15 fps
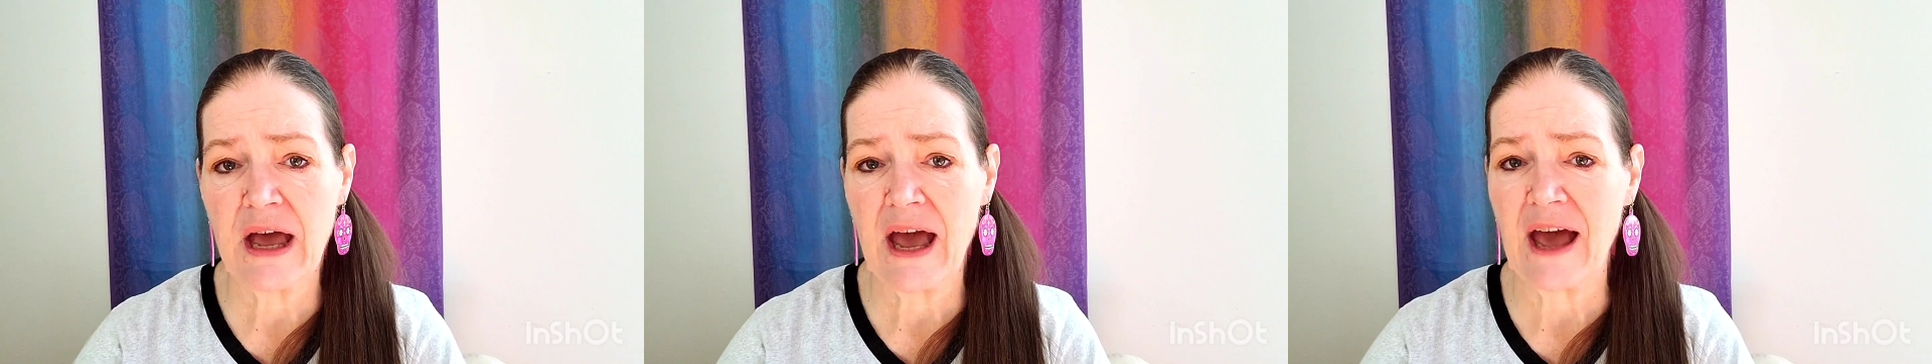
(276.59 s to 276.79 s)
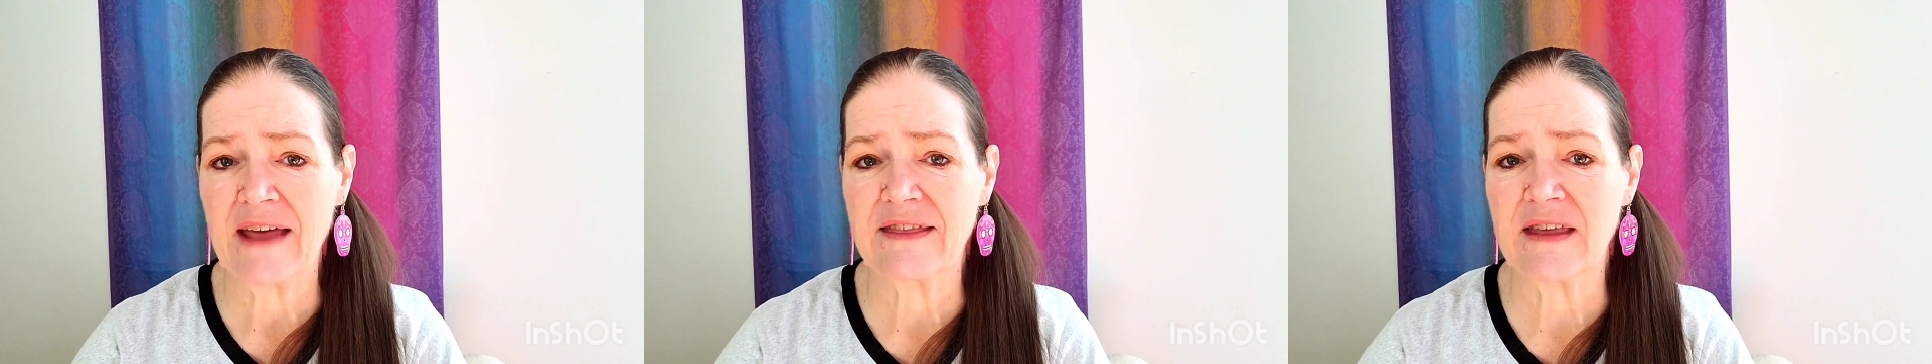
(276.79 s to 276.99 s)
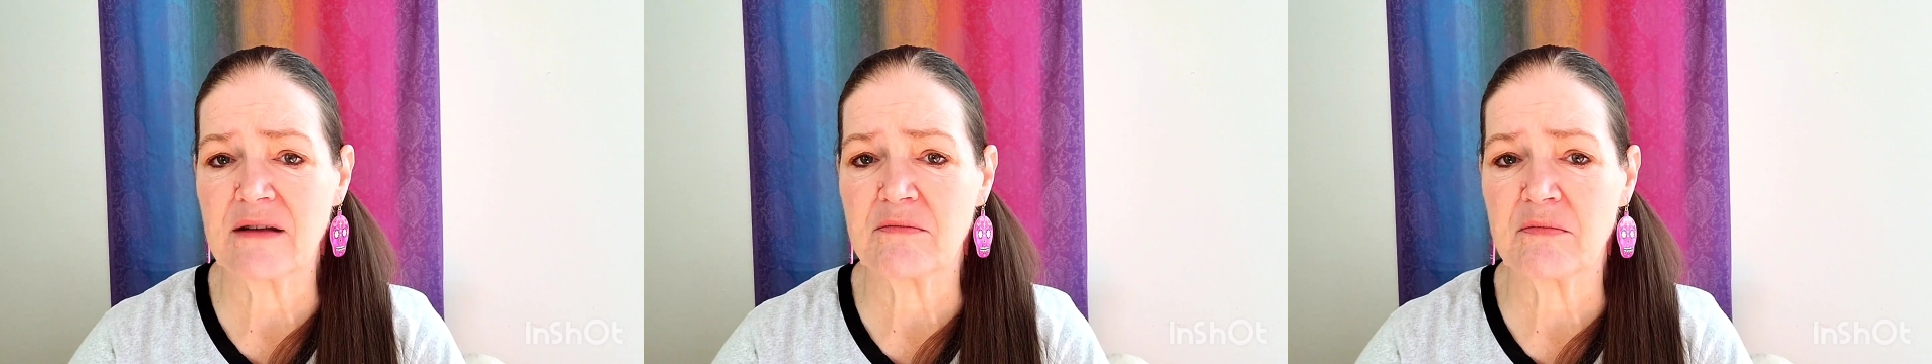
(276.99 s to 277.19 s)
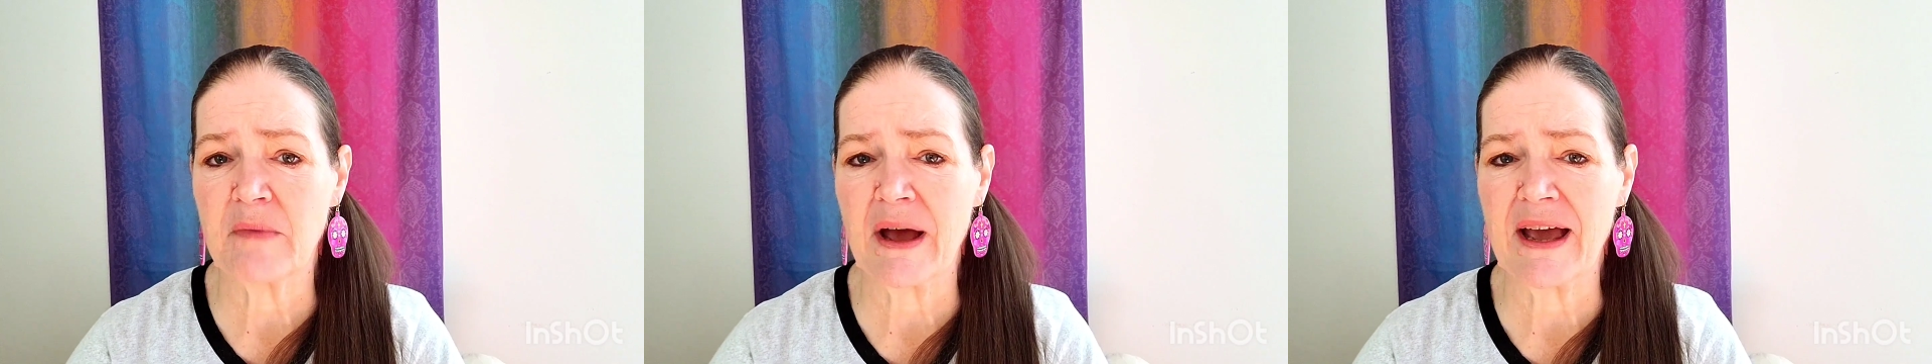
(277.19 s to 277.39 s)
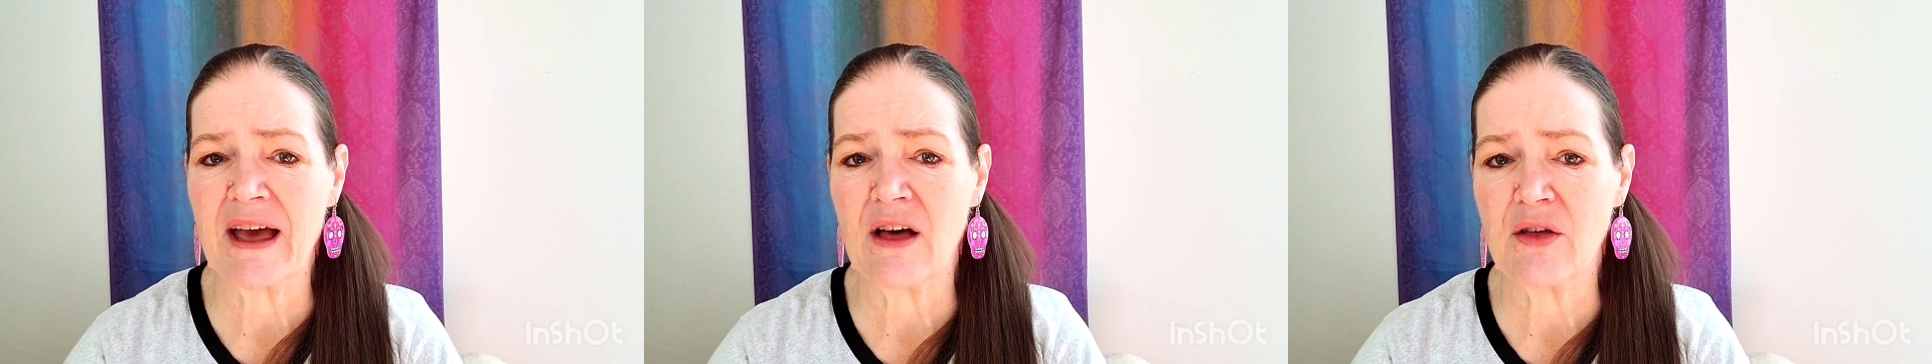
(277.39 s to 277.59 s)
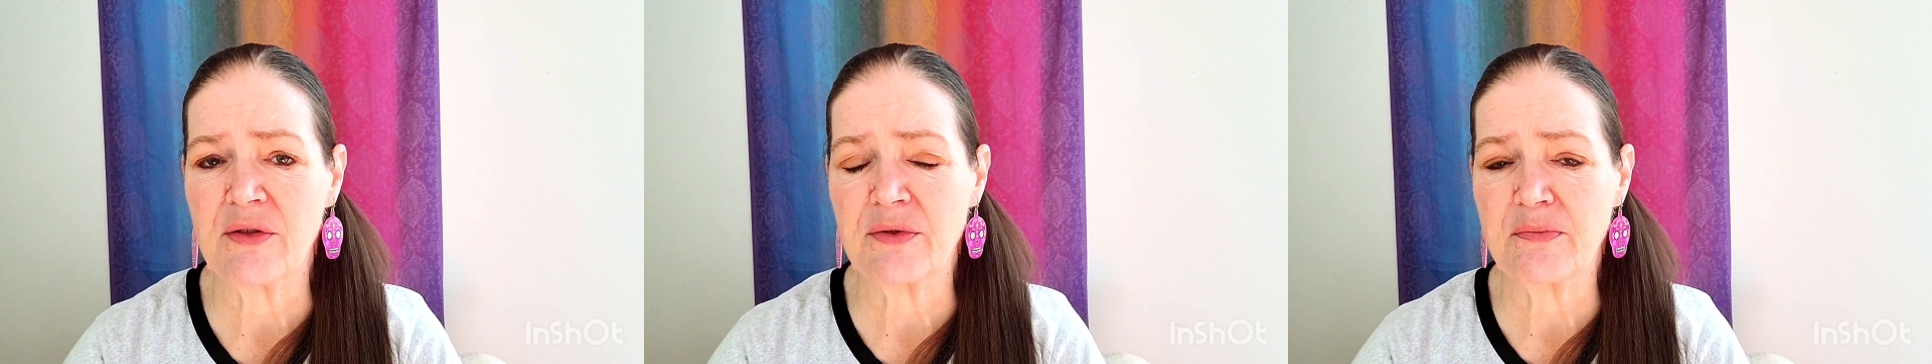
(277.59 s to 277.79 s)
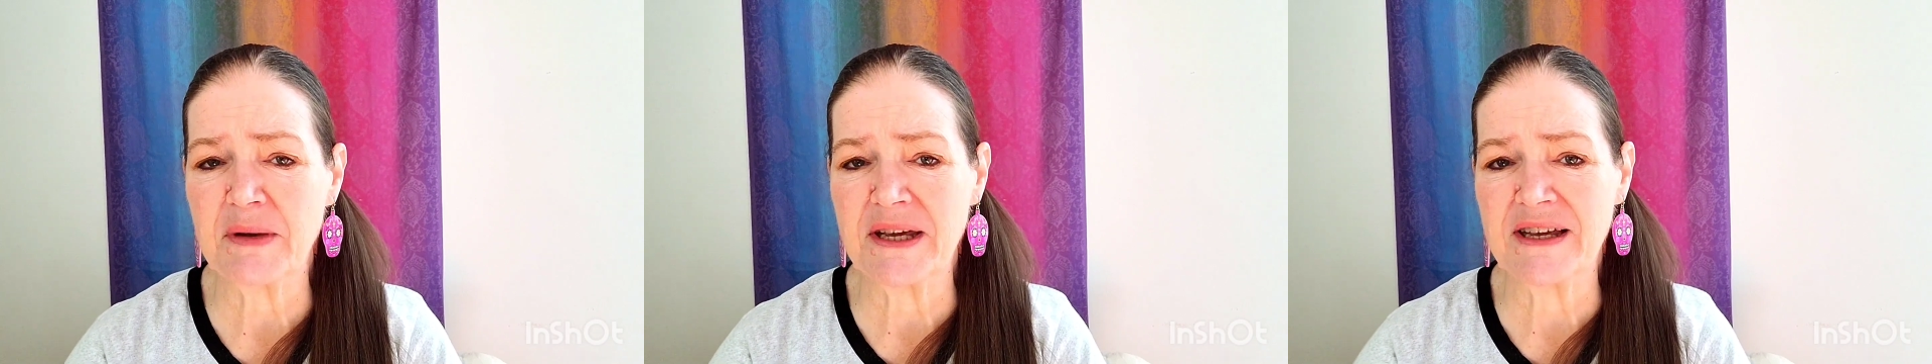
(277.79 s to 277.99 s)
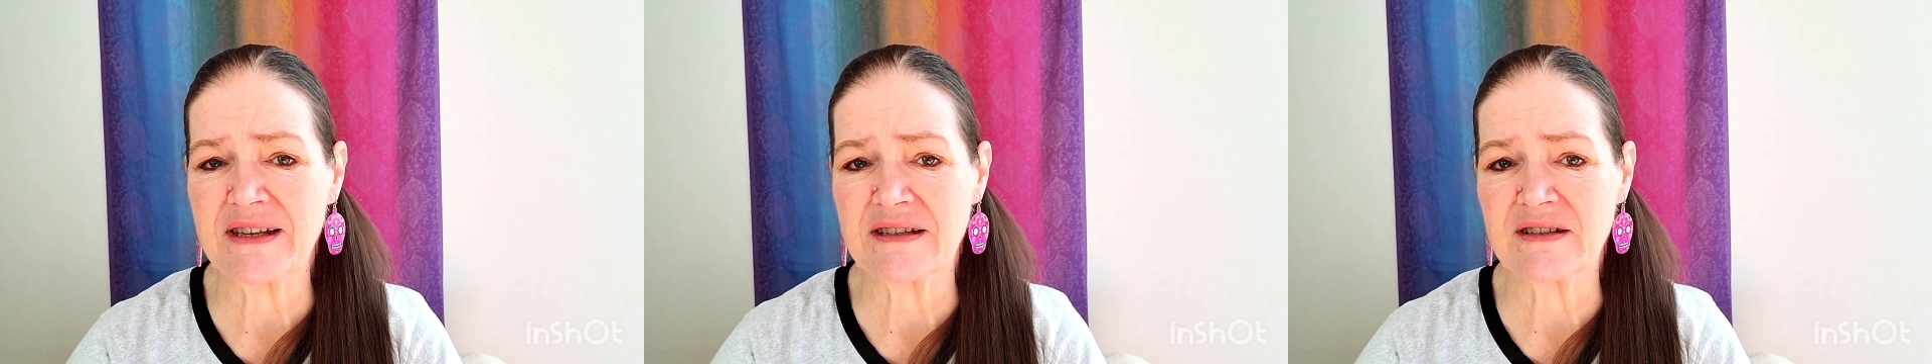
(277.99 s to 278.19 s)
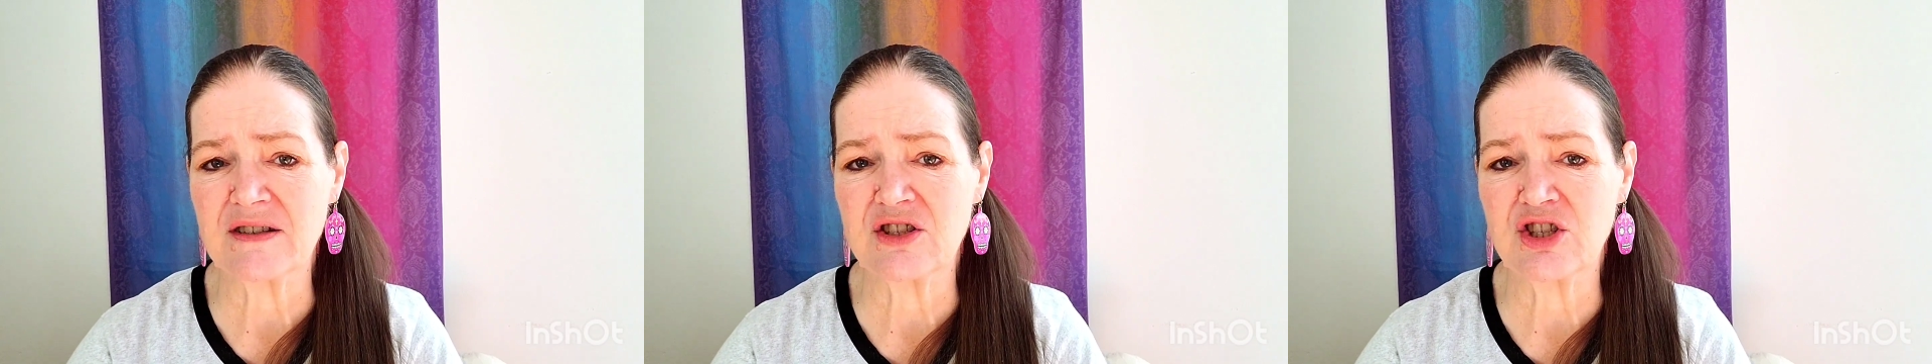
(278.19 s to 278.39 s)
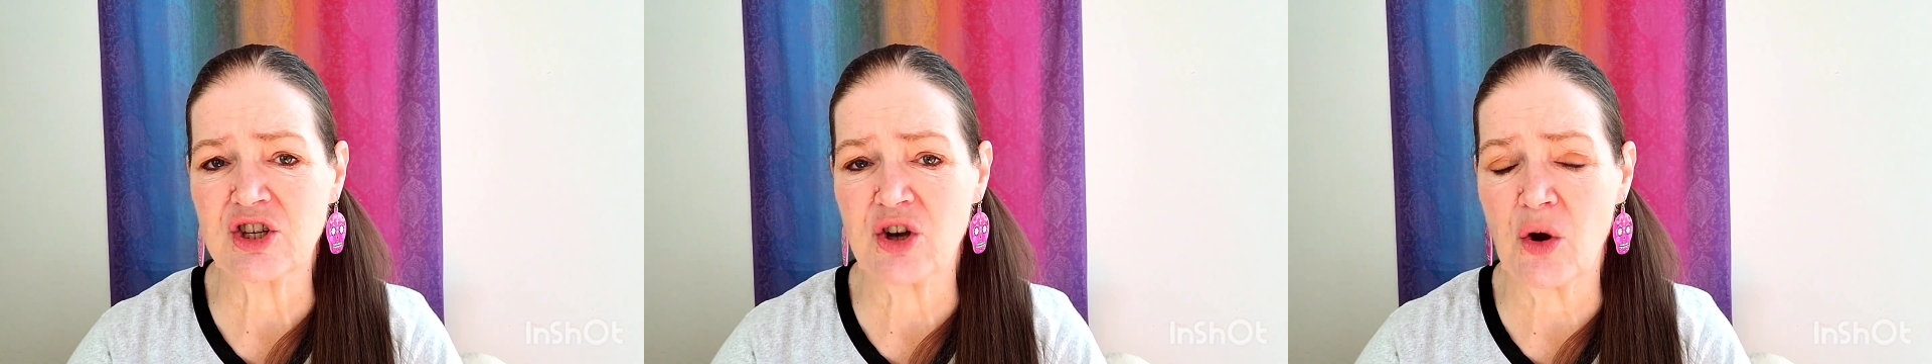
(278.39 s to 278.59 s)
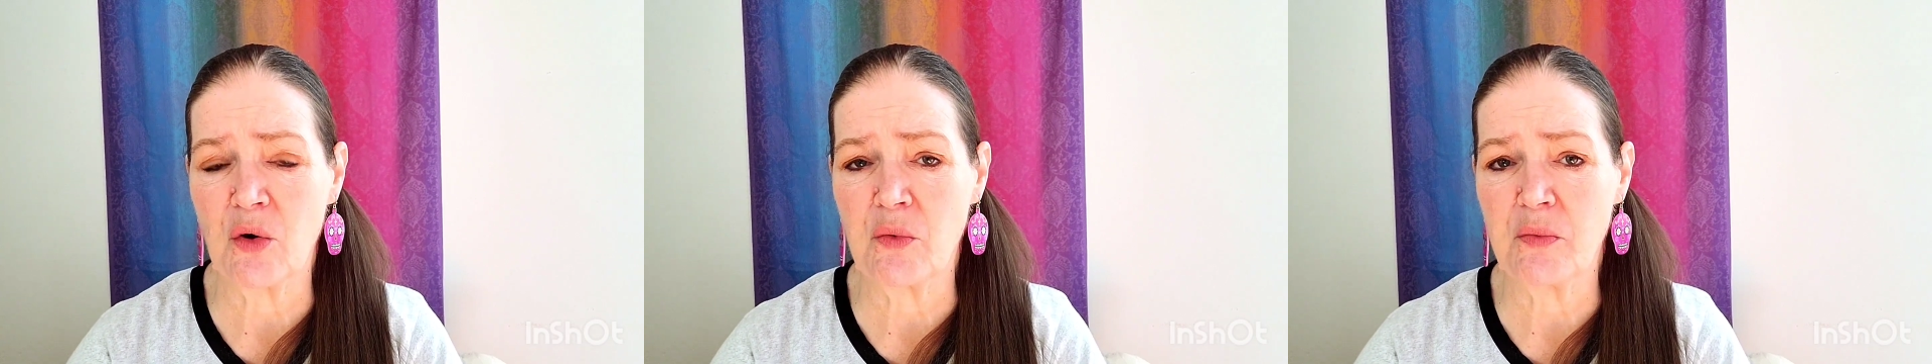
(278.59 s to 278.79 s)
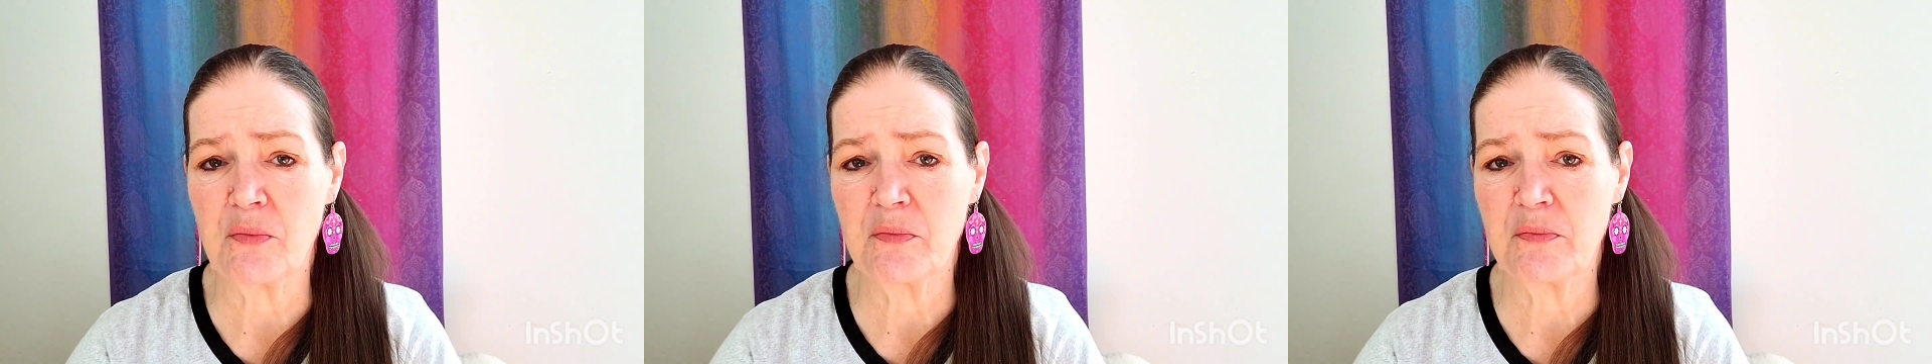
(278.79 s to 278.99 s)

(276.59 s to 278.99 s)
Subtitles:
and that my health begins to go